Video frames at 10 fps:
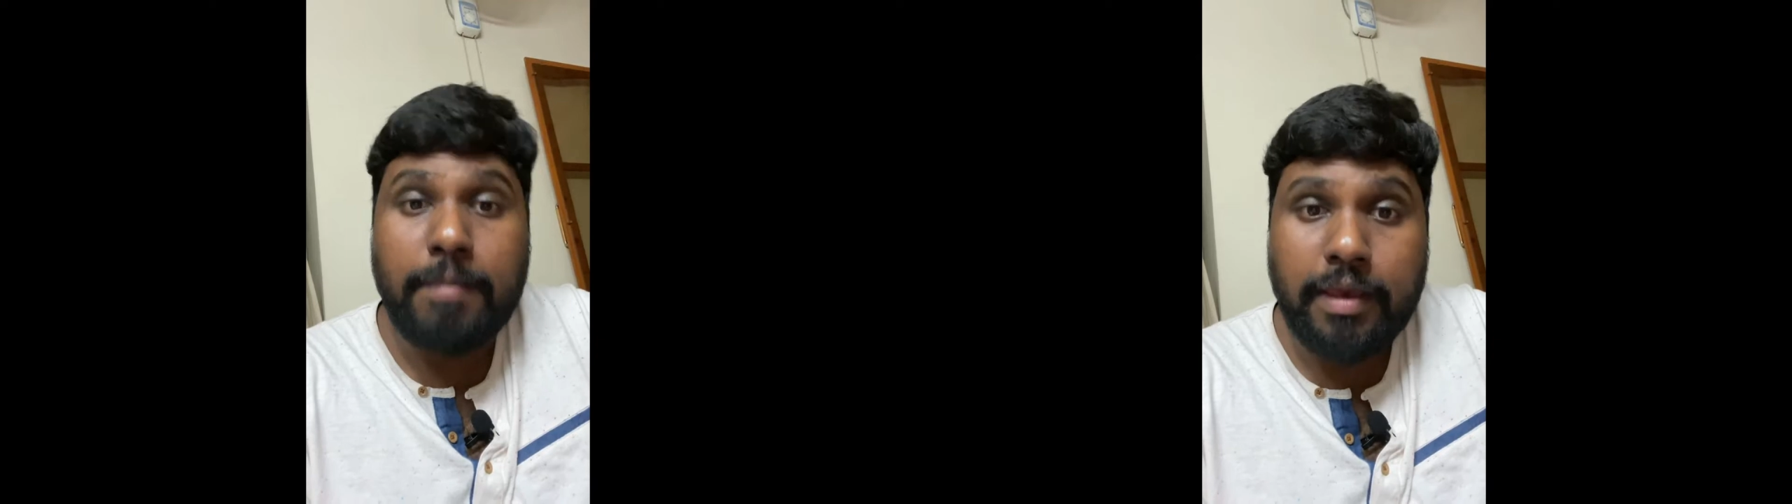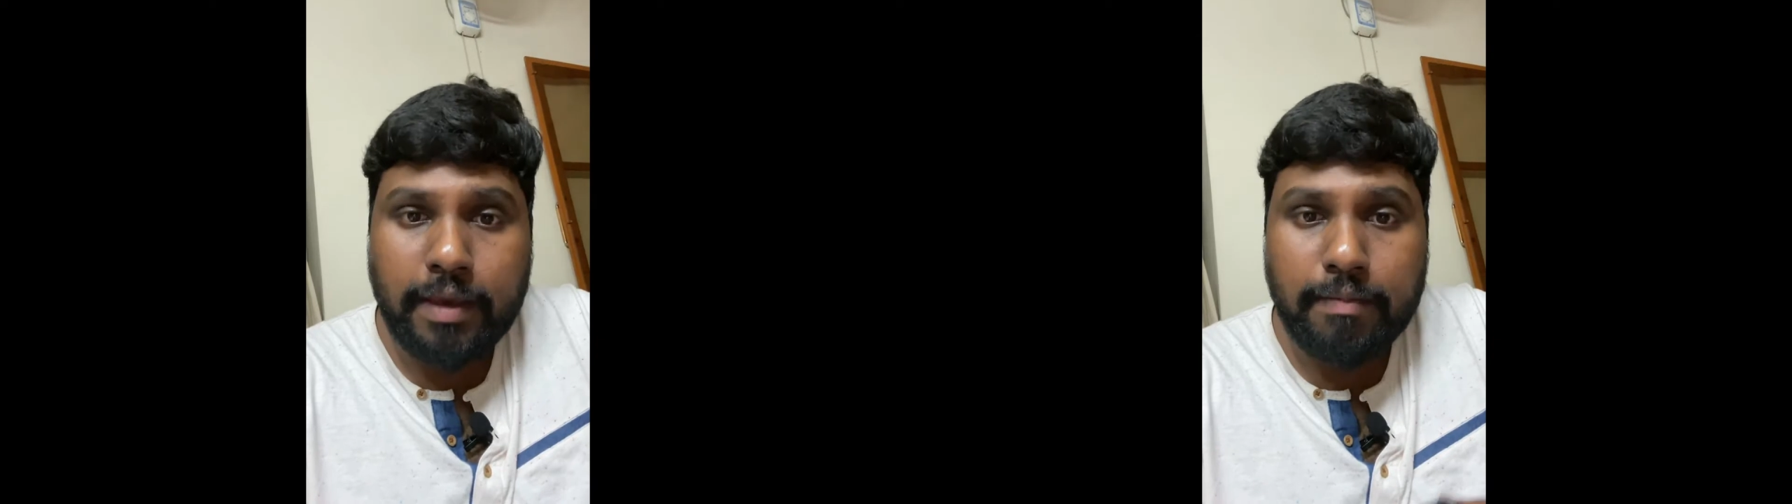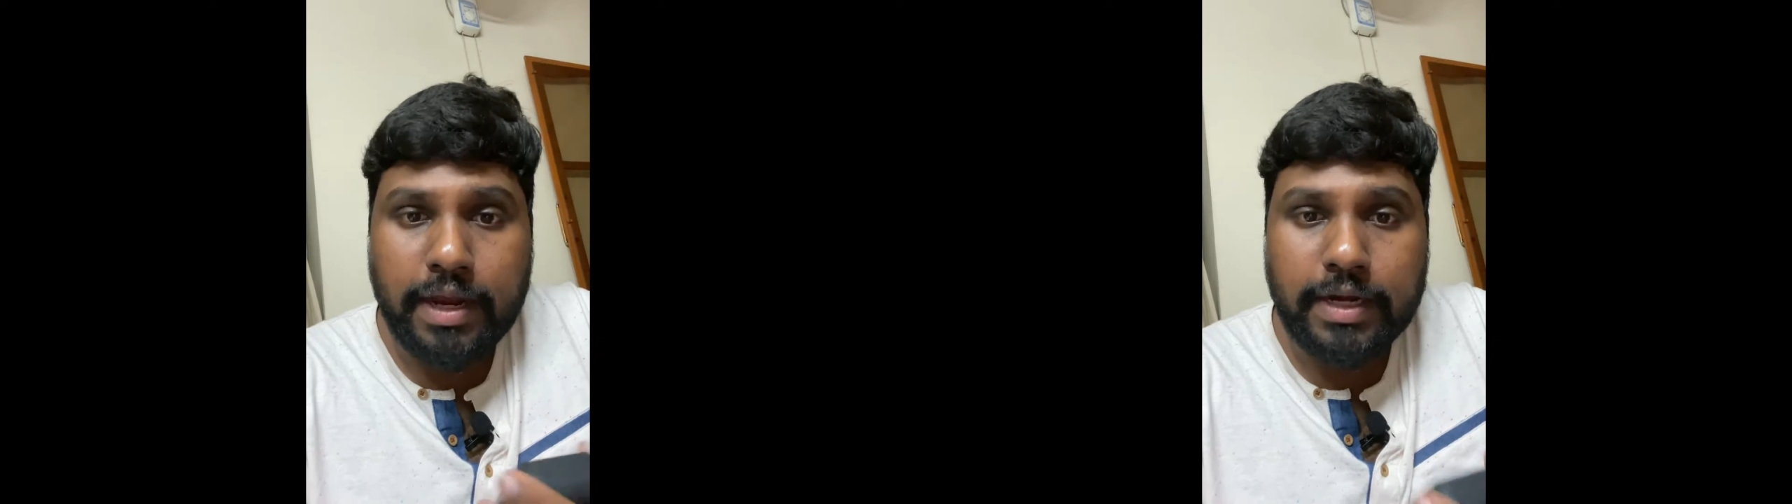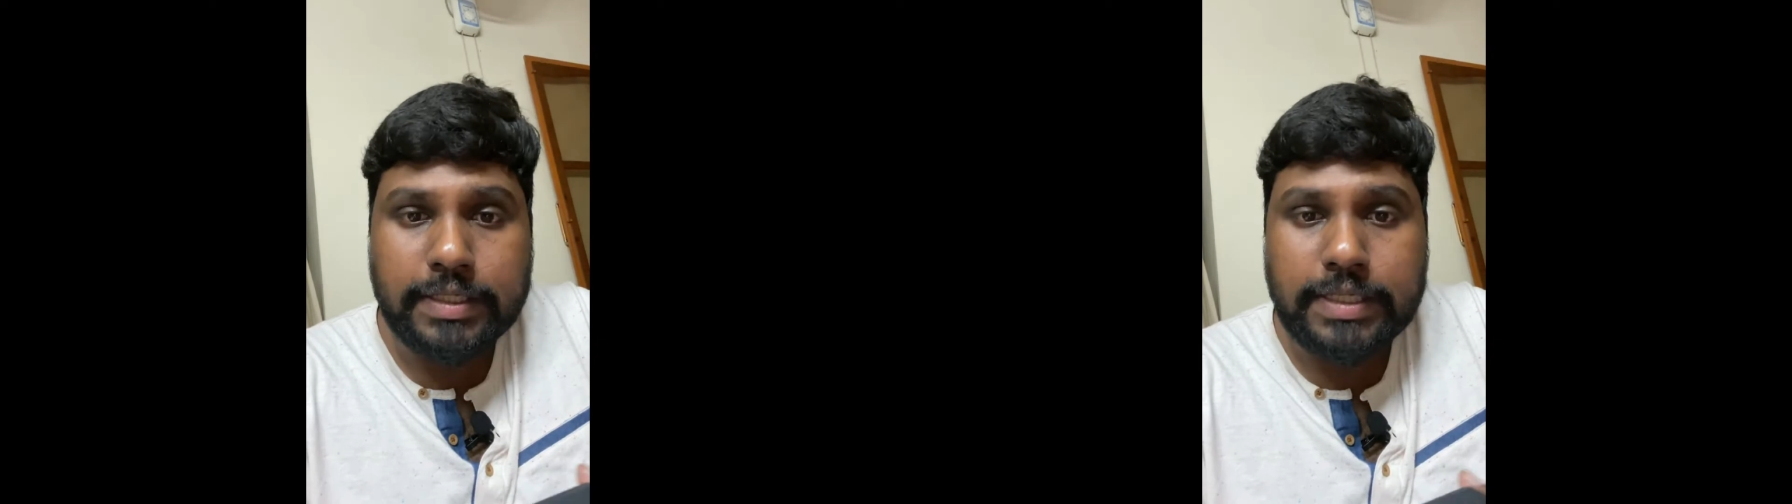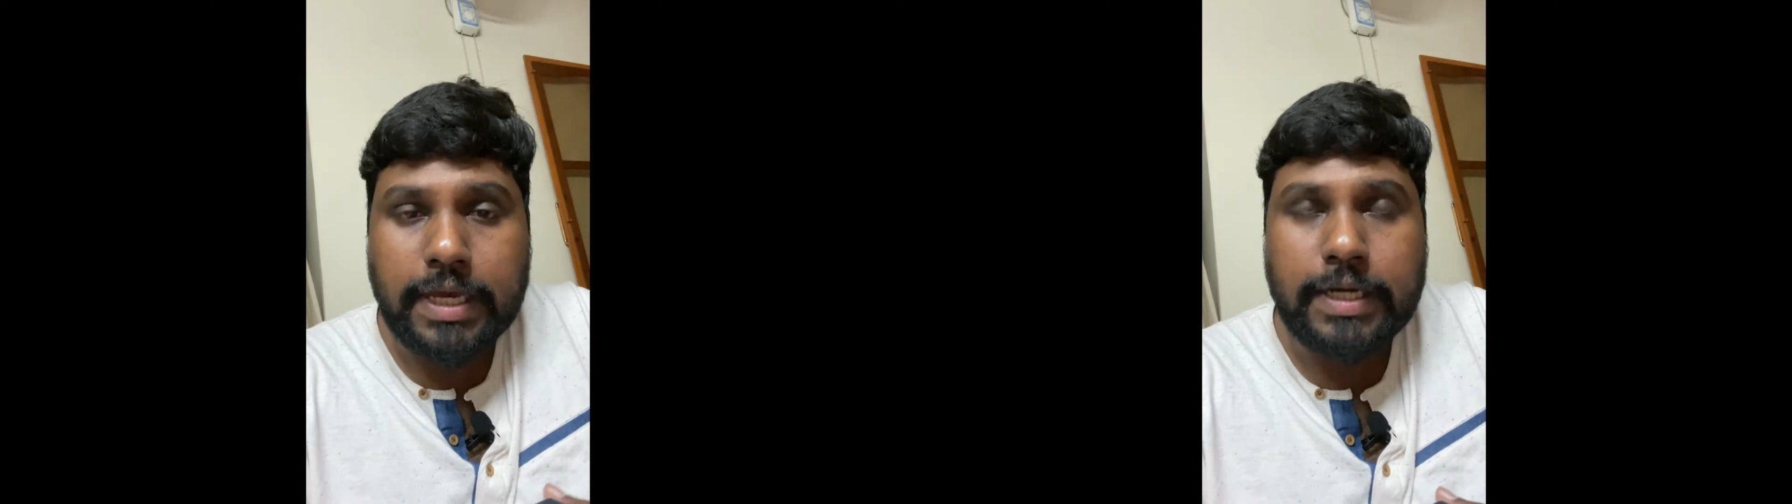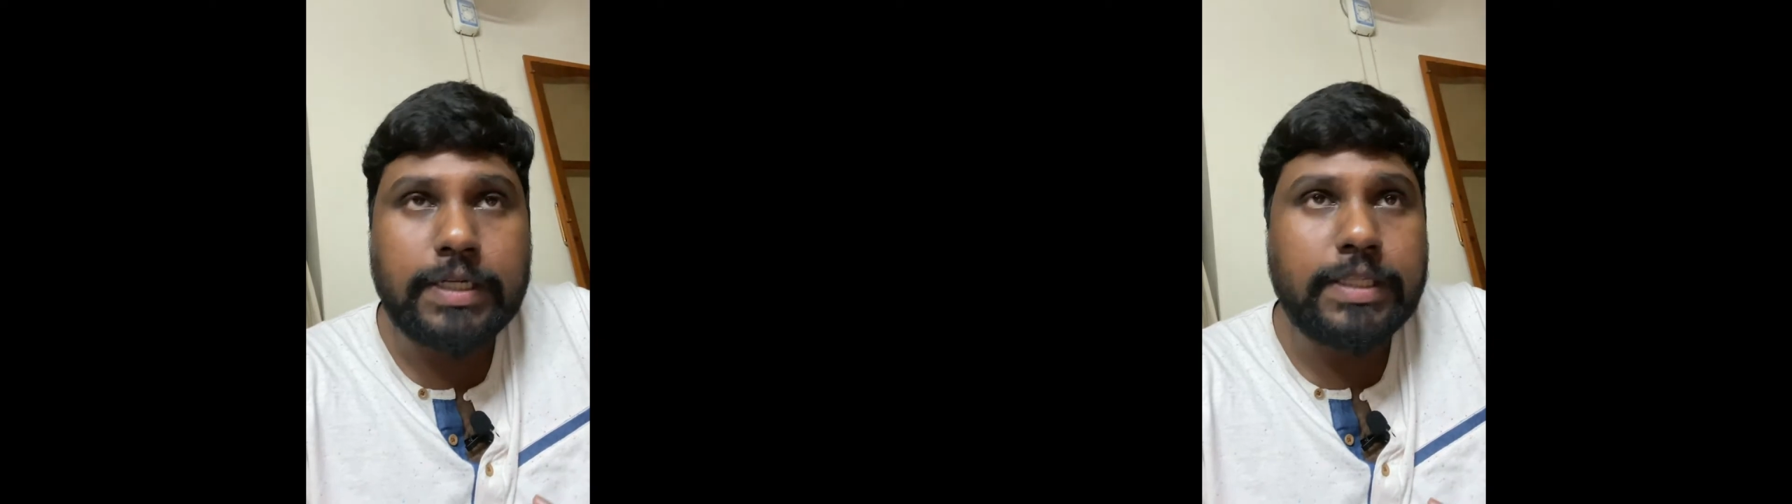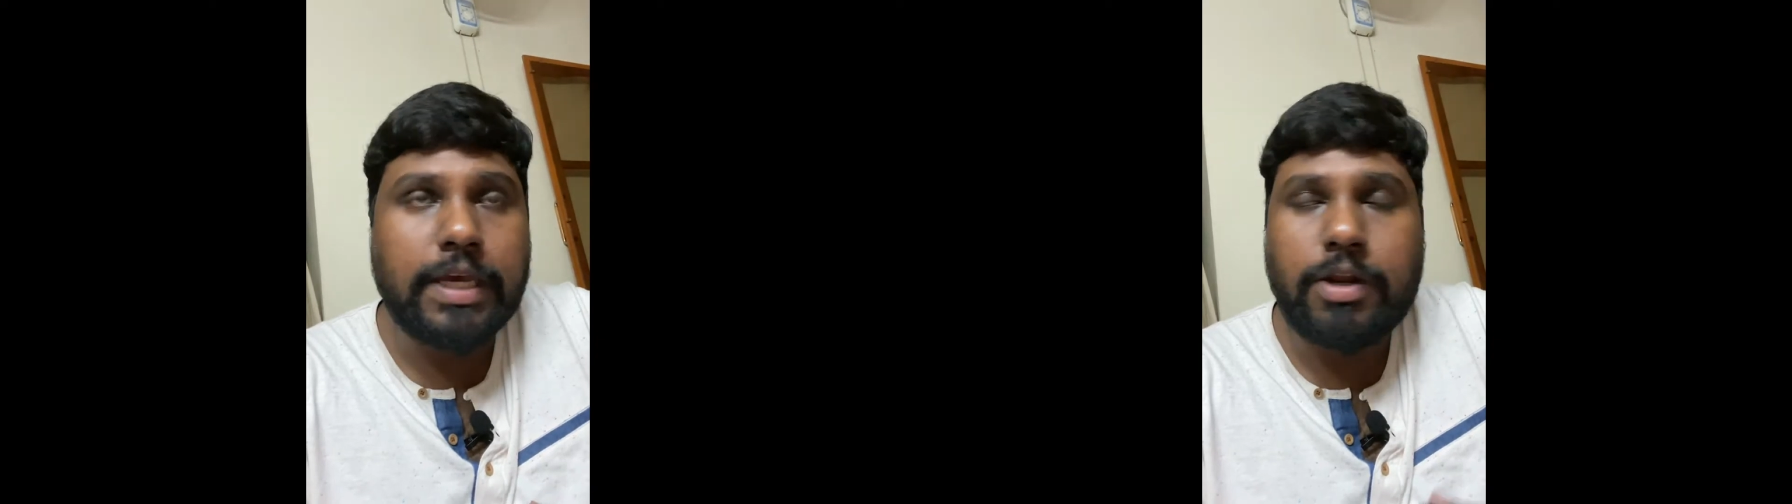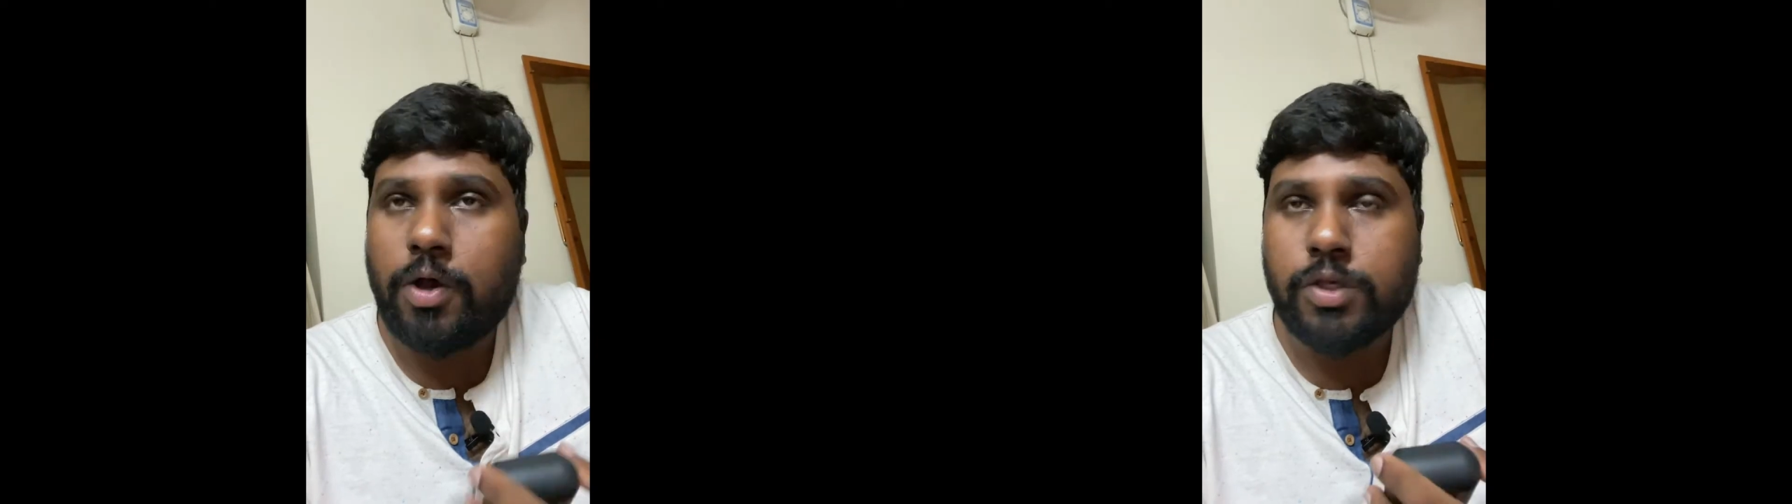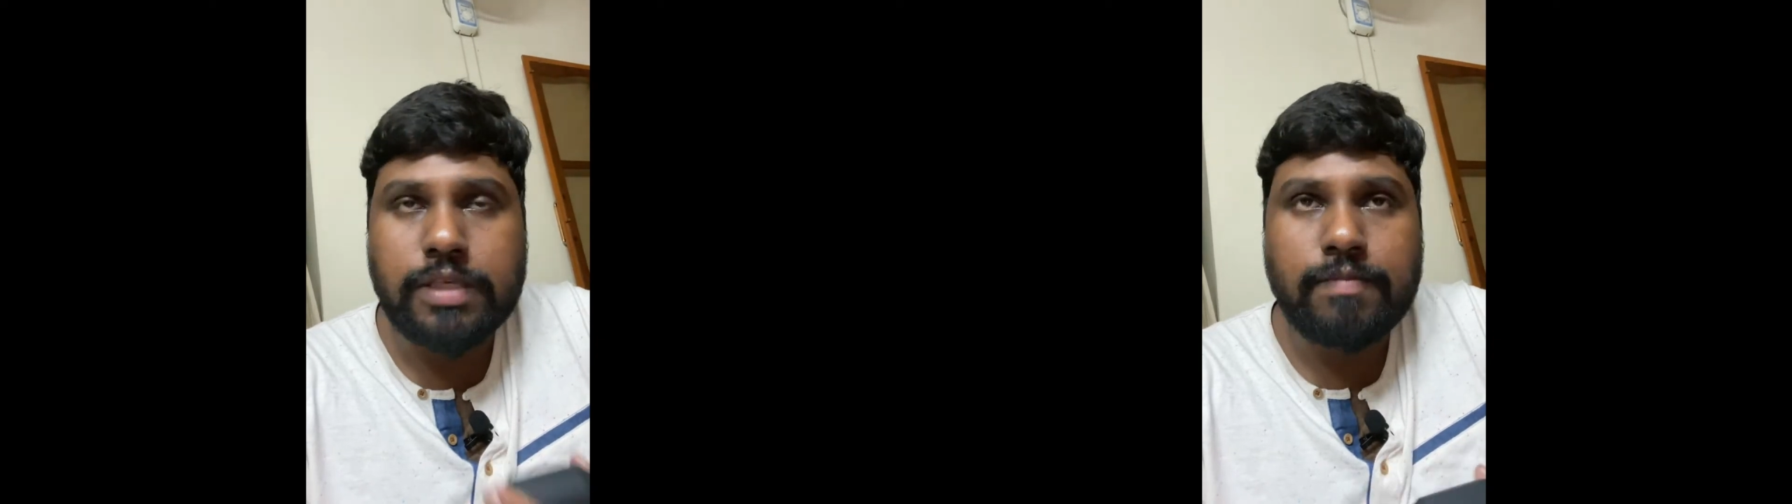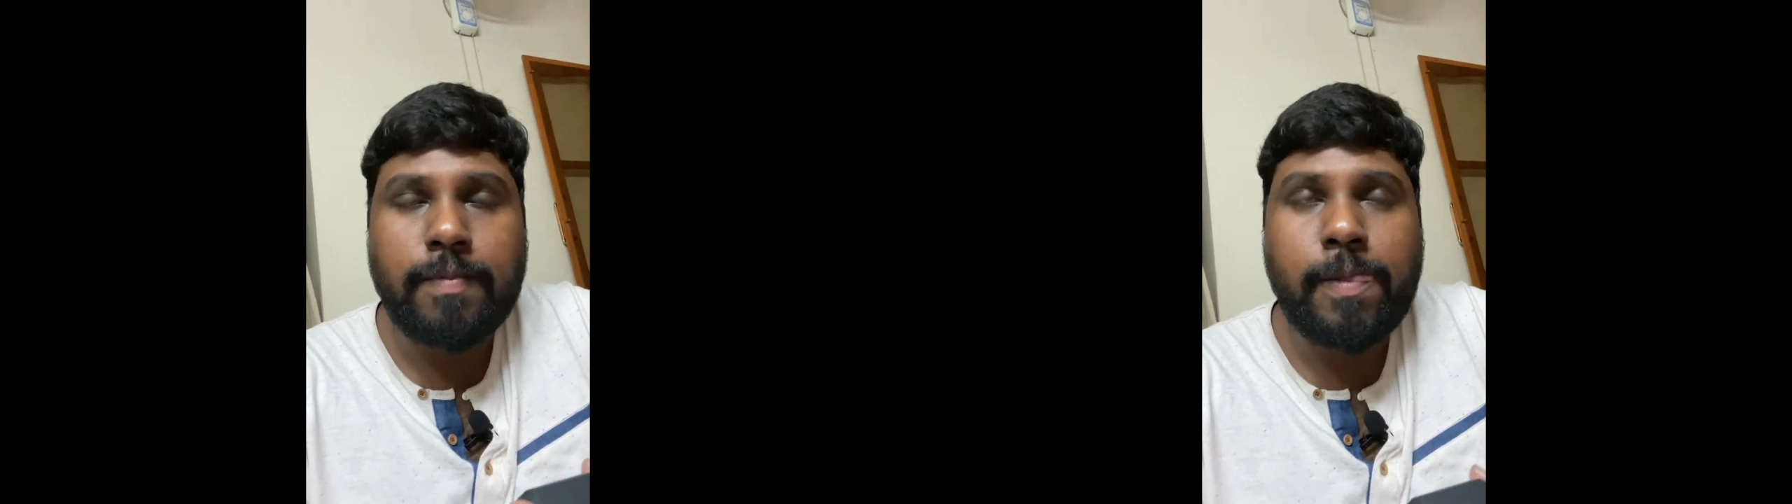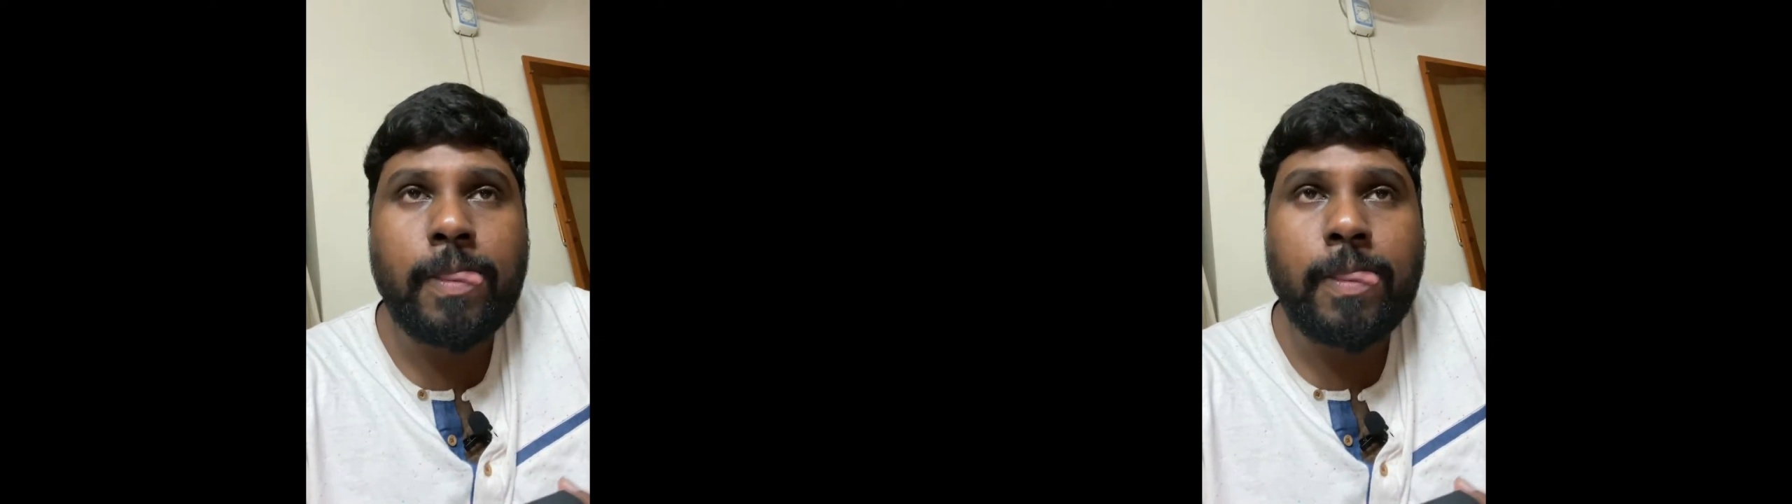Peaky Blinders. I heard they are awesome.